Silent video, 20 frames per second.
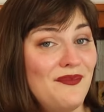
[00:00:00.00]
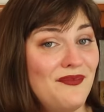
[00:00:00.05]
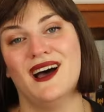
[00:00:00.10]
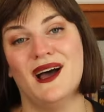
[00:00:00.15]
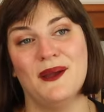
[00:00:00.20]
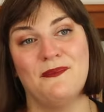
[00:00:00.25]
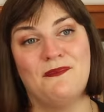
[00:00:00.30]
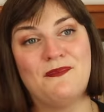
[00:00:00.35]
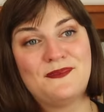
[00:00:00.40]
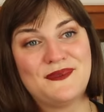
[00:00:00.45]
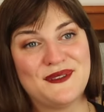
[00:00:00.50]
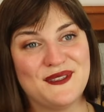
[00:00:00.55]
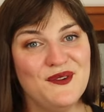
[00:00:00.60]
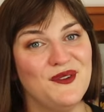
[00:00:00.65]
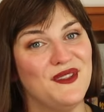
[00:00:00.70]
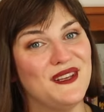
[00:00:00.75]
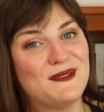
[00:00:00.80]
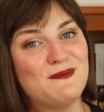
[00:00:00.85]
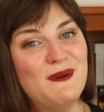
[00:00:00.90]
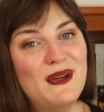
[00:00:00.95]
I saw
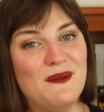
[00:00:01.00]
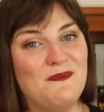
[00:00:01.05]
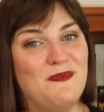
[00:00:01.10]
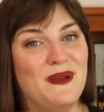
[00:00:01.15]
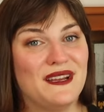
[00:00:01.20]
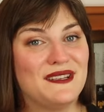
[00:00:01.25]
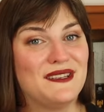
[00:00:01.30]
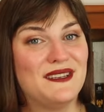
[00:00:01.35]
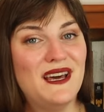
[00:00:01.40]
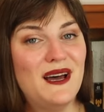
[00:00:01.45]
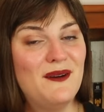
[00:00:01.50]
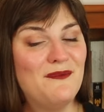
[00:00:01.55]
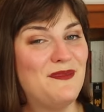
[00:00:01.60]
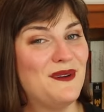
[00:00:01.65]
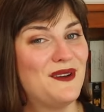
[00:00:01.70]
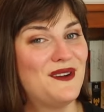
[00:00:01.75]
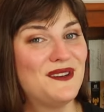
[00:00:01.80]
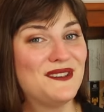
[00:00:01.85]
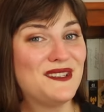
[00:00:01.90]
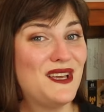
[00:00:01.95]
this one and picked it up
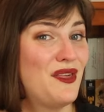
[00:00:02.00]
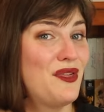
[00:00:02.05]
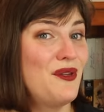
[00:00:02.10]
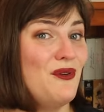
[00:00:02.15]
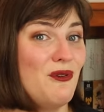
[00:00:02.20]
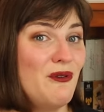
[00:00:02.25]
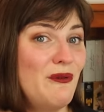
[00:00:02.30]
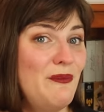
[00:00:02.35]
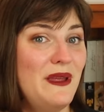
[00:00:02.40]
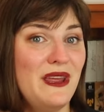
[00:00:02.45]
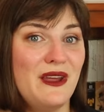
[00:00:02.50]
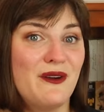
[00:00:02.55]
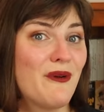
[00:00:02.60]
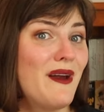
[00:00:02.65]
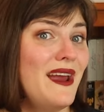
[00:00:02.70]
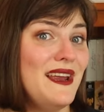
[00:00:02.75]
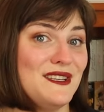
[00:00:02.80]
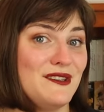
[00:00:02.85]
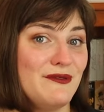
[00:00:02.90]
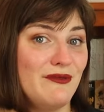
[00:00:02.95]
because I thought it'd be
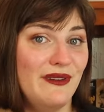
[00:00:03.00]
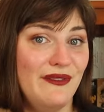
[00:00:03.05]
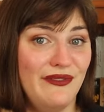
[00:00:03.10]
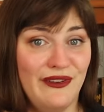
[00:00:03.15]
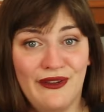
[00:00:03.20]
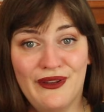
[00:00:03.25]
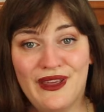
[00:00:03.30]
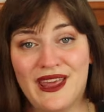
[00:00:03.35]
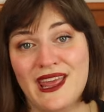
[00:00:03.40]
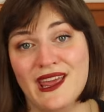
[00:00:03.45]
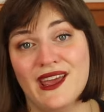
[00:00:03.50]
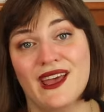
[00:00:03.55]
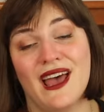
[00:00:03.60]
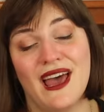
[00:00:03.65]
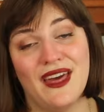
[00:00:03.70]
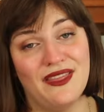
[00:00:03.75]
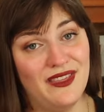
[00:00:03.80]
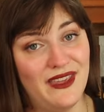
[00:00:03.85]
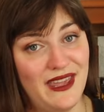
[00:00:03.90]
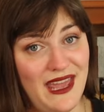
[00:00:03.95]
great to review here
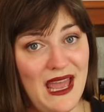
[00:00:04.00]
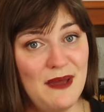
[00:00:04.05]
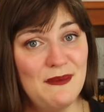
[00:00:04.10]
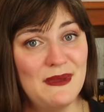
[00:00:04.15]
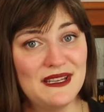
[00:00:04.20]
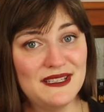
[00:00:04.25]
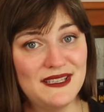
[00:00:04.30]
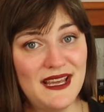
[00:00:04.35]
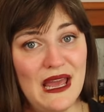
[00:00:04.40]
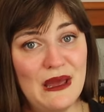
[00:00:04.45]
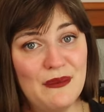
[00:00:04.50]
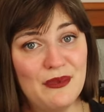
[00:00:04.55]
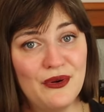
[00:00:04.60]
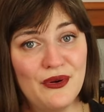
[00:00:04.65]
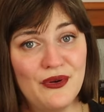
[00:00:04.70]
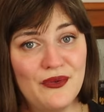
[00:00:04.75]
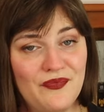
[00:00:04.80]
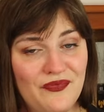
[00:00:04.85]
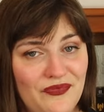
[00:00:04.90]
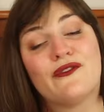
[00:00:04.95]
at the gaming table.